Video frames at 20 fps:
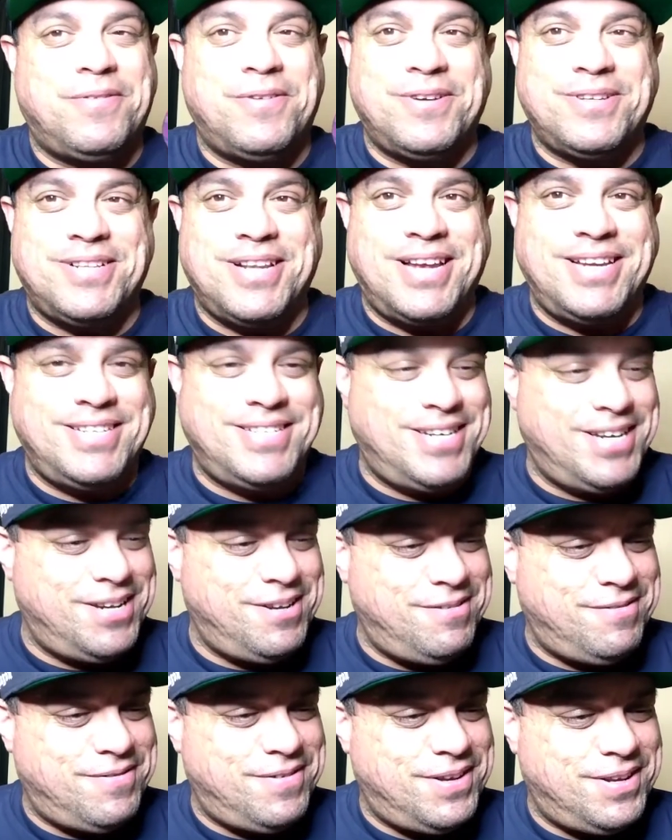First Line
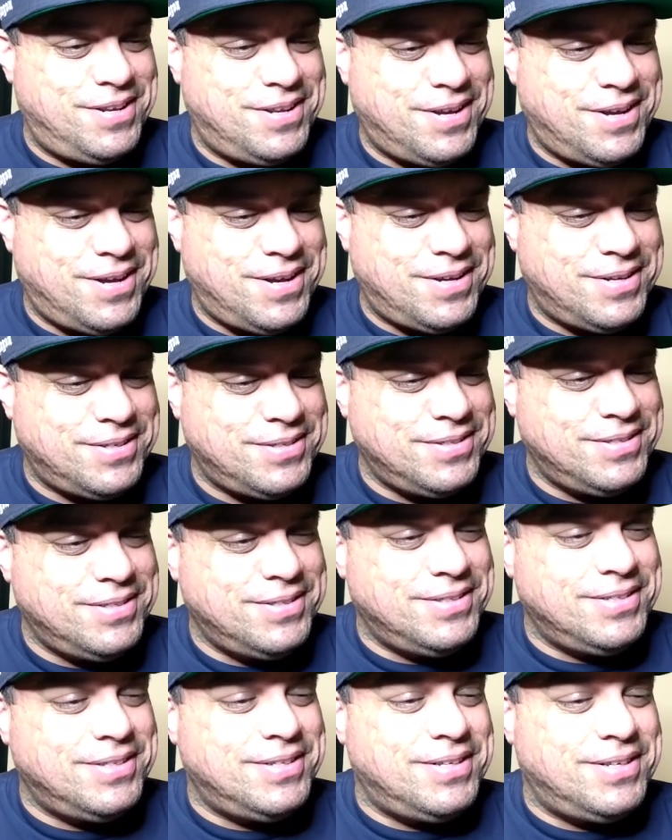Shave. And
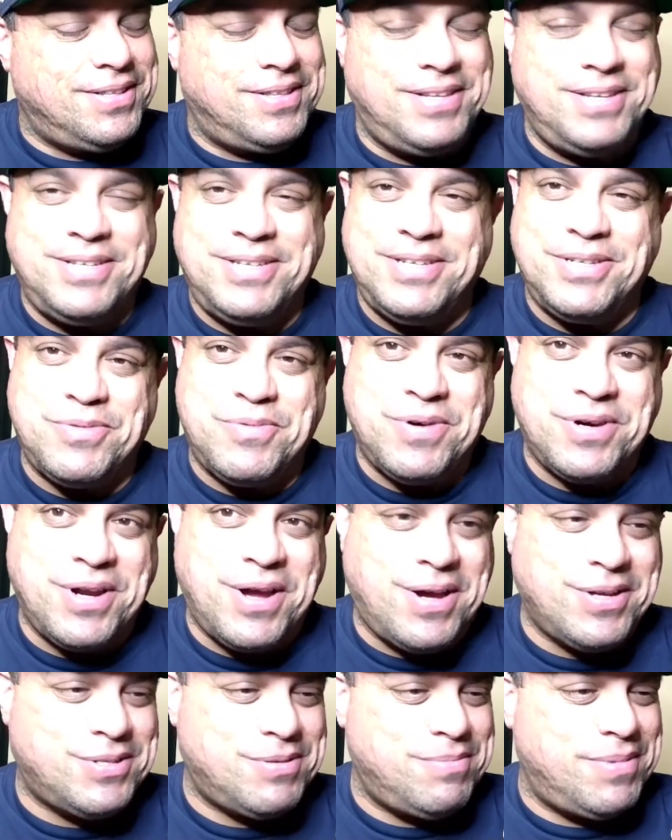this is one
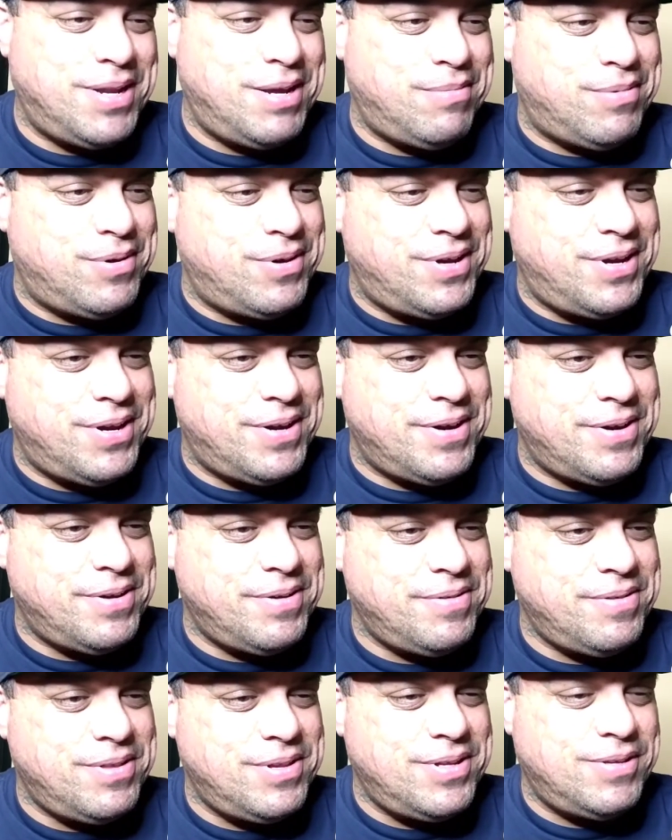awesome label here.
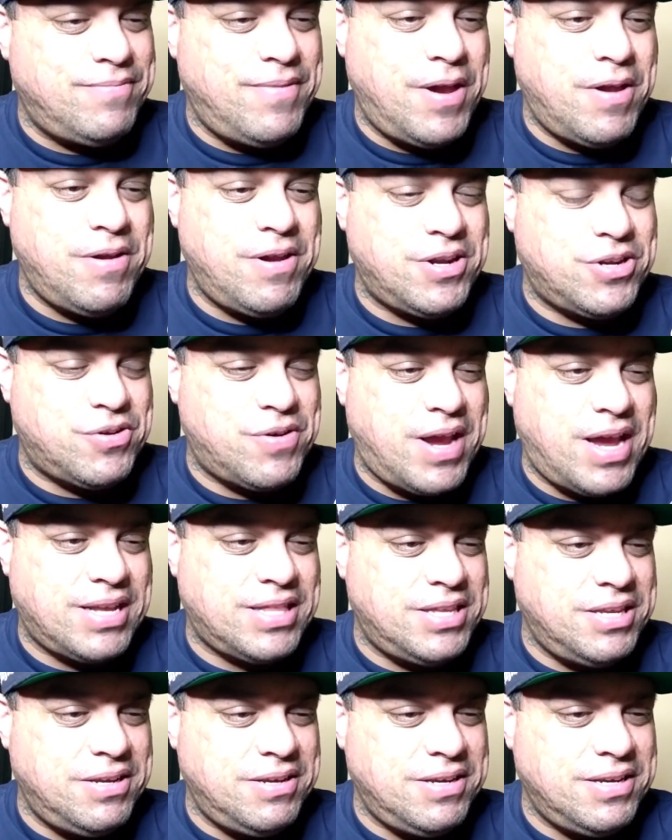It's very
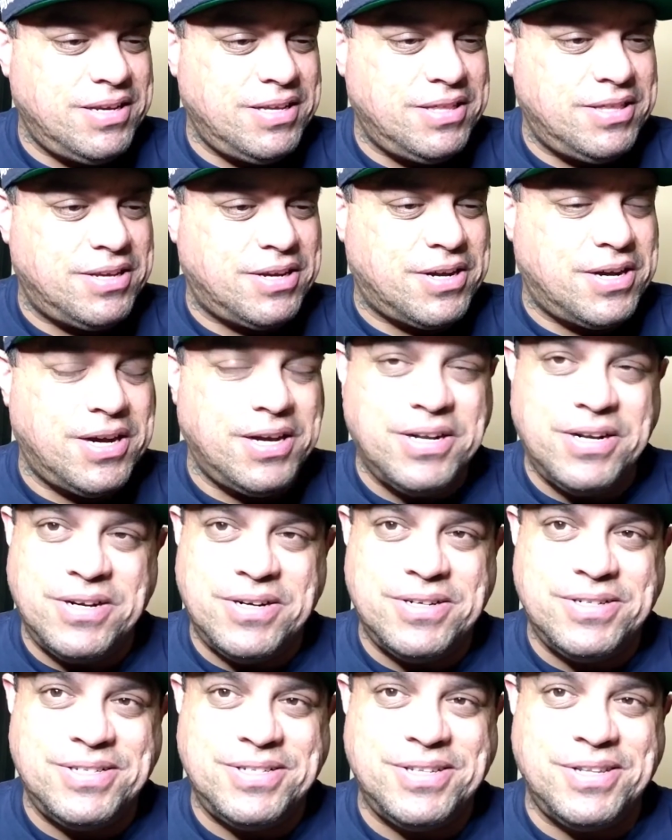attracting. The
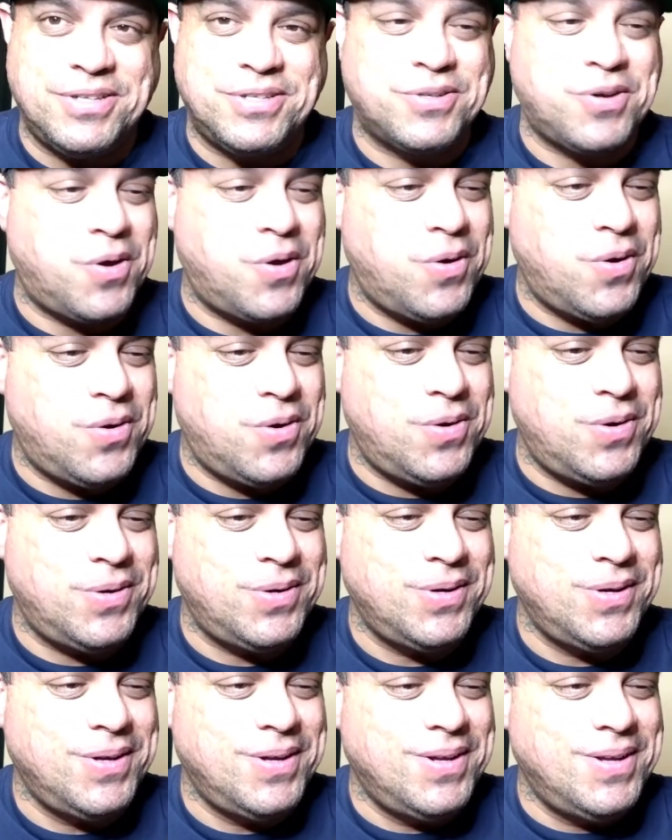colors, the
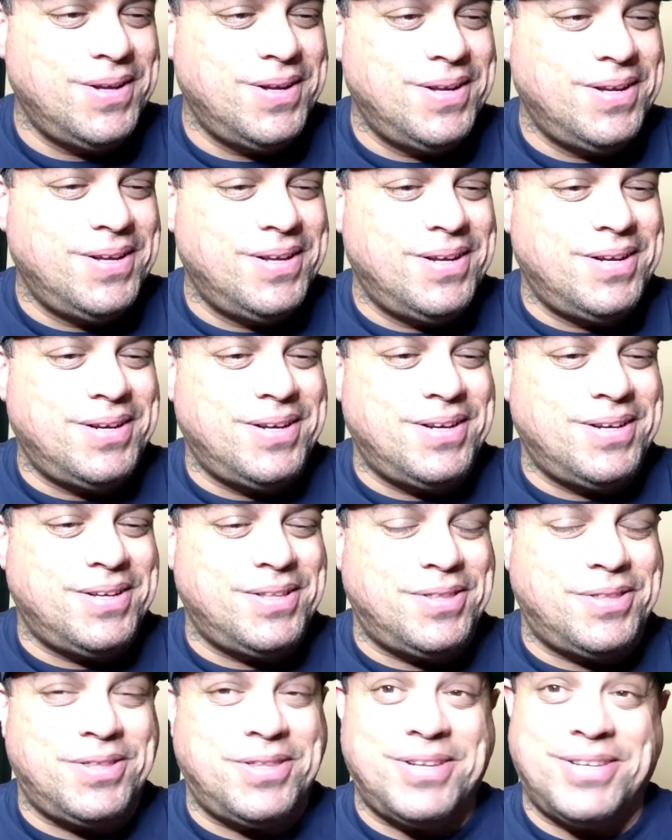skull.
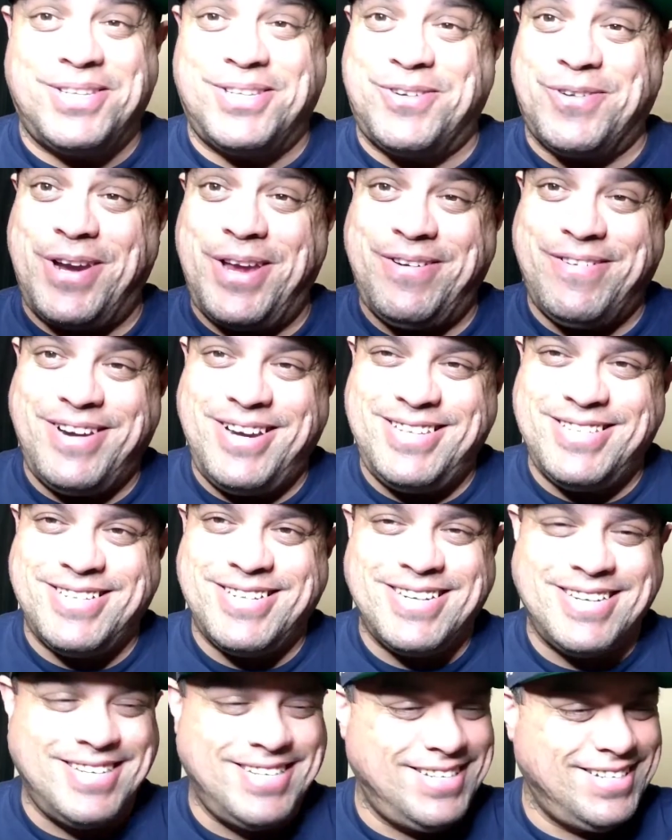The straight
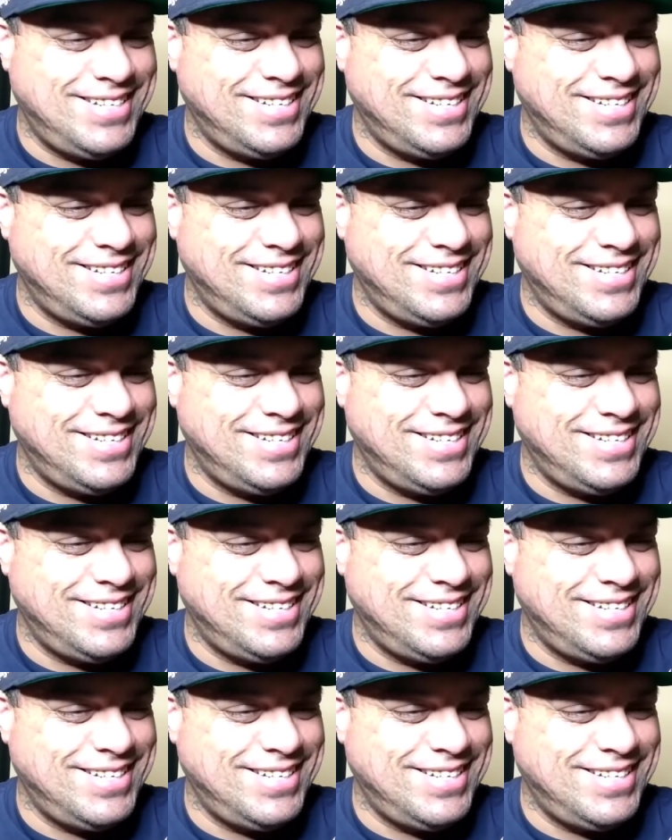razor.